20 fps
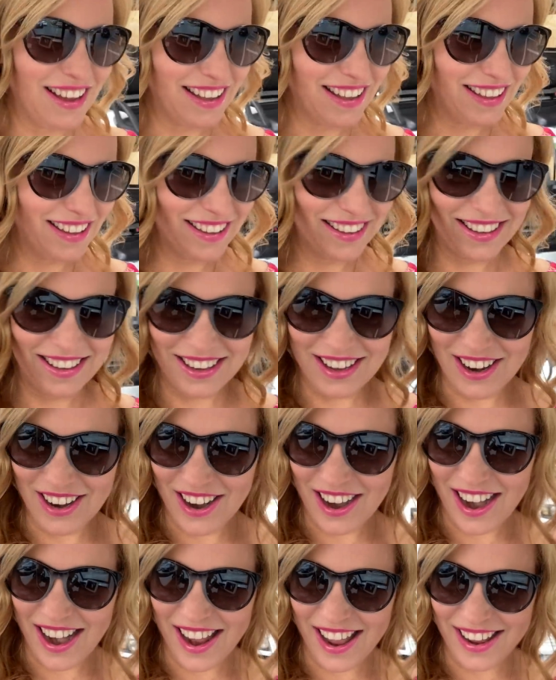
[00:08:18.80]
Whoa. All
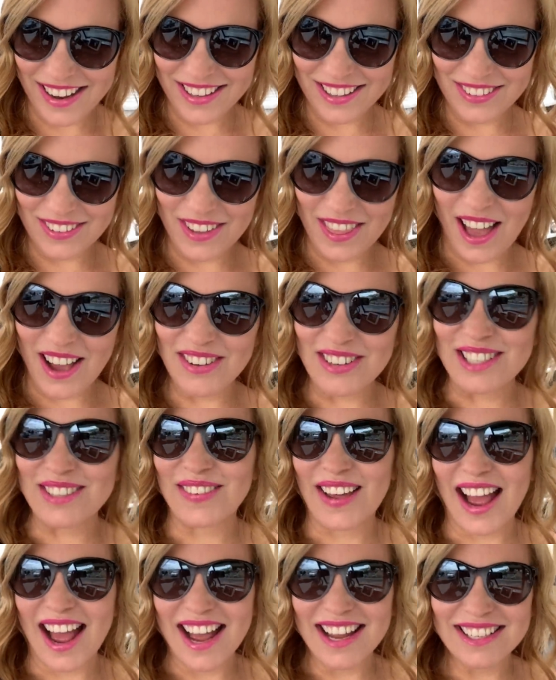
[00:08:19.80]
right. Well, that was
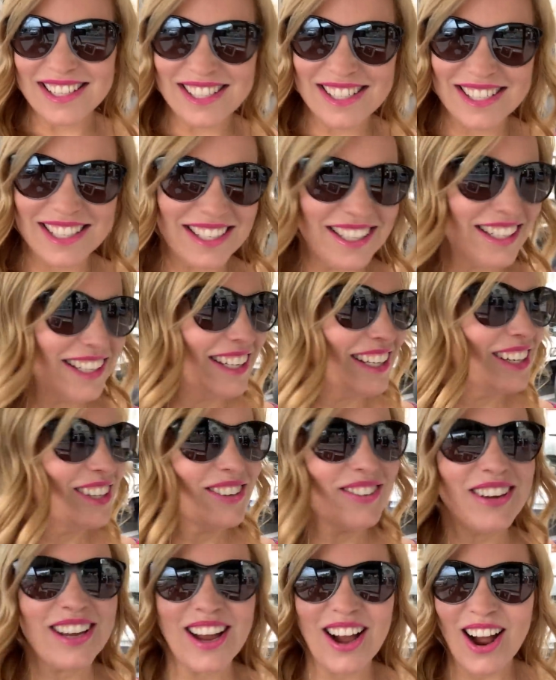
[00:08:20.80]
fast.
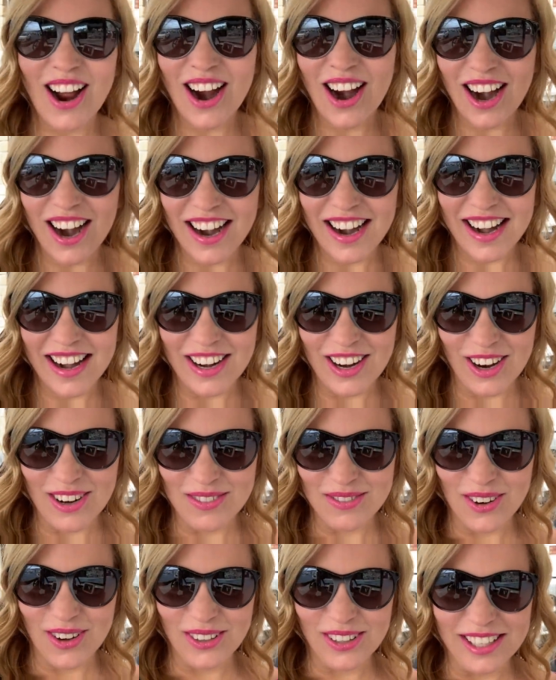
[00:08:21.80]
Here we are in our
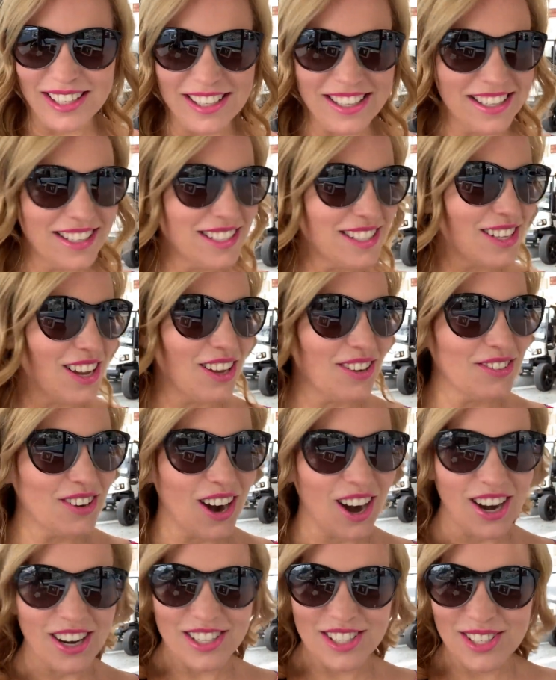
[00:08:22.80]
Rolling Geeks golf
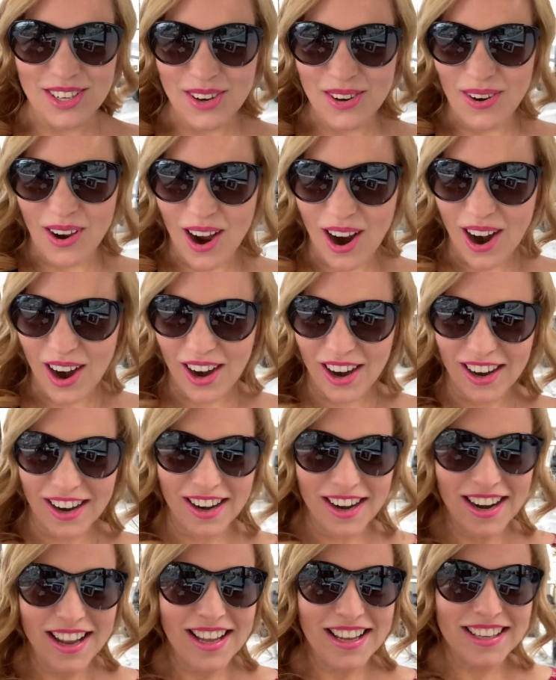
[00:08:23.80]
cart. So
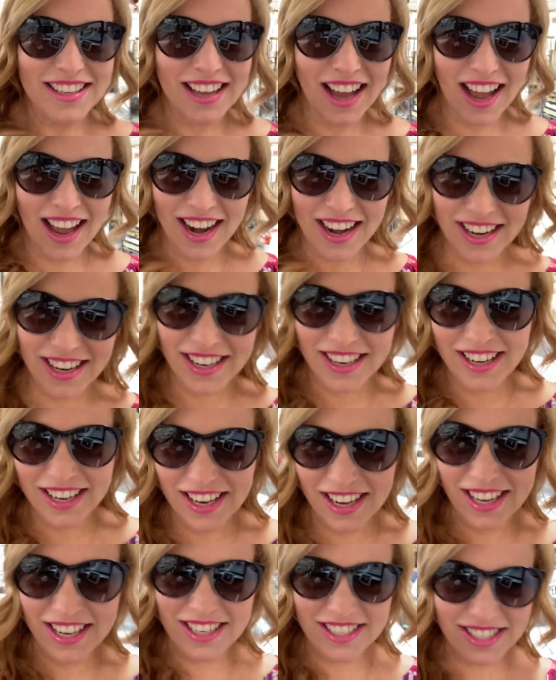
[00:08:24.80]
our guide
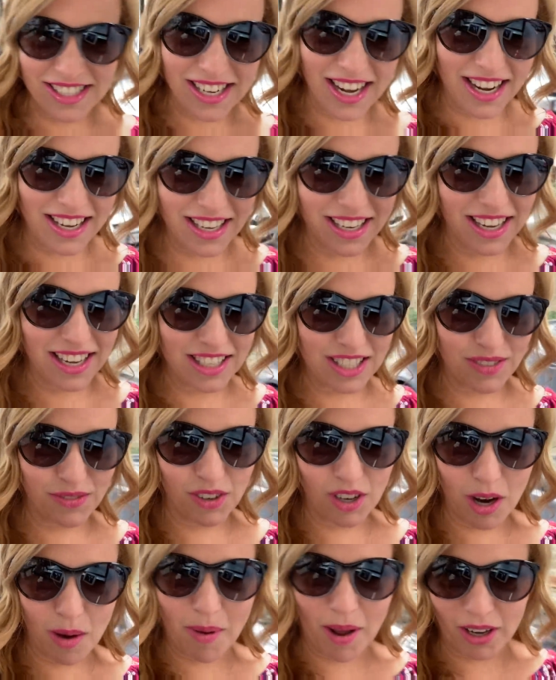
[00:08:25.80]
is taking us
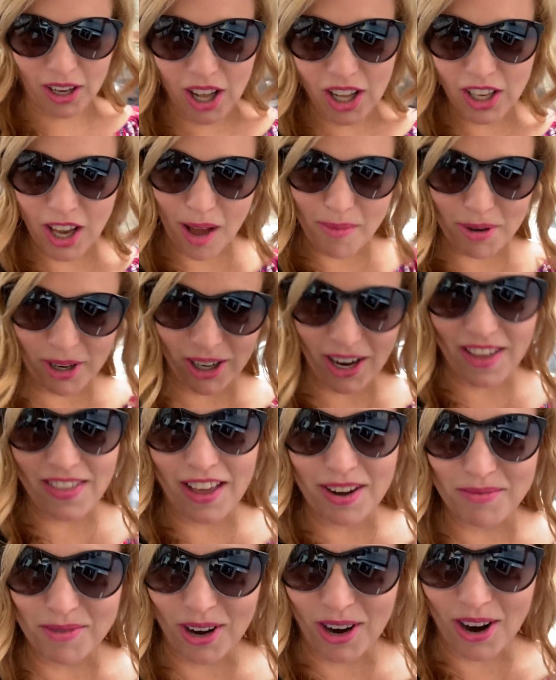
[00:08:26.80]
for about a kilometer, and
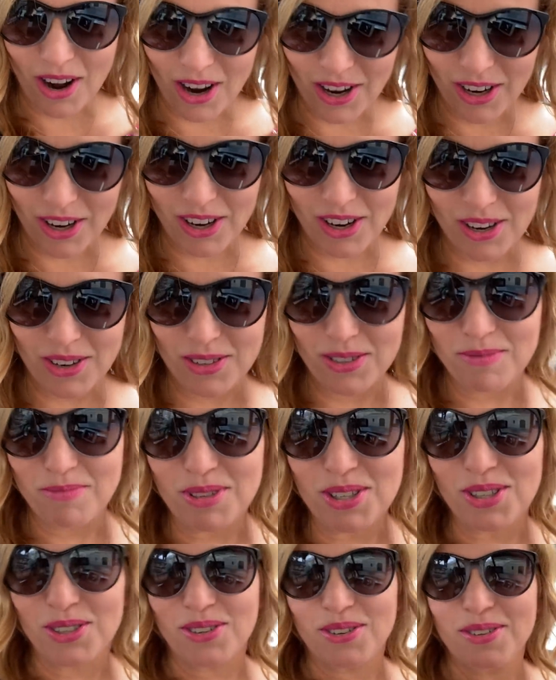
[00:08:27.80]
then we're on our own. Mr.